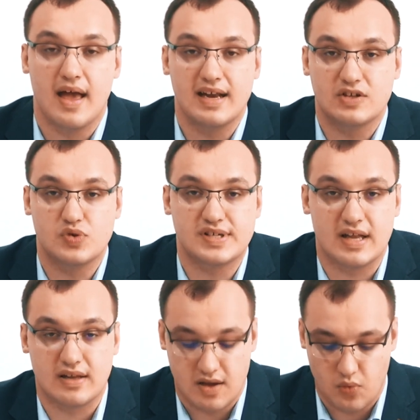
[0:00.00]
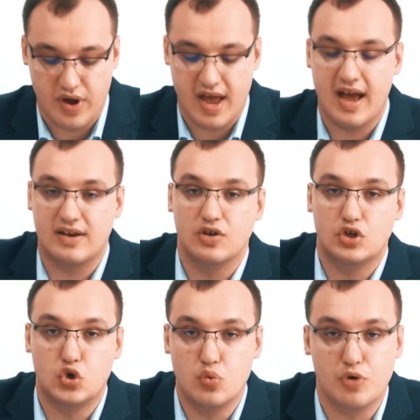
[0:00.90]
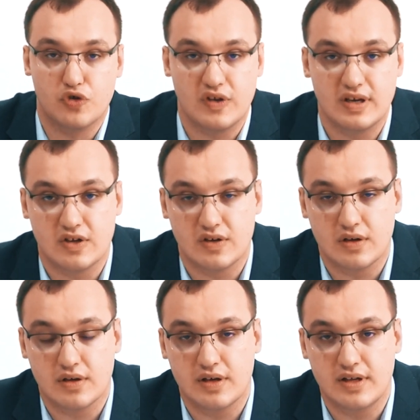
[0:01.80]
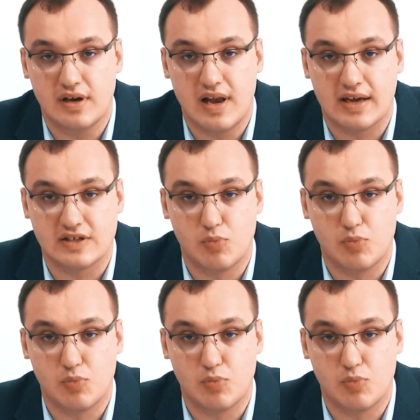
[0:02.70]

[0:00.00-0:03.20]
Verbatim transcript: And as we said, we had tumors in the in the lung,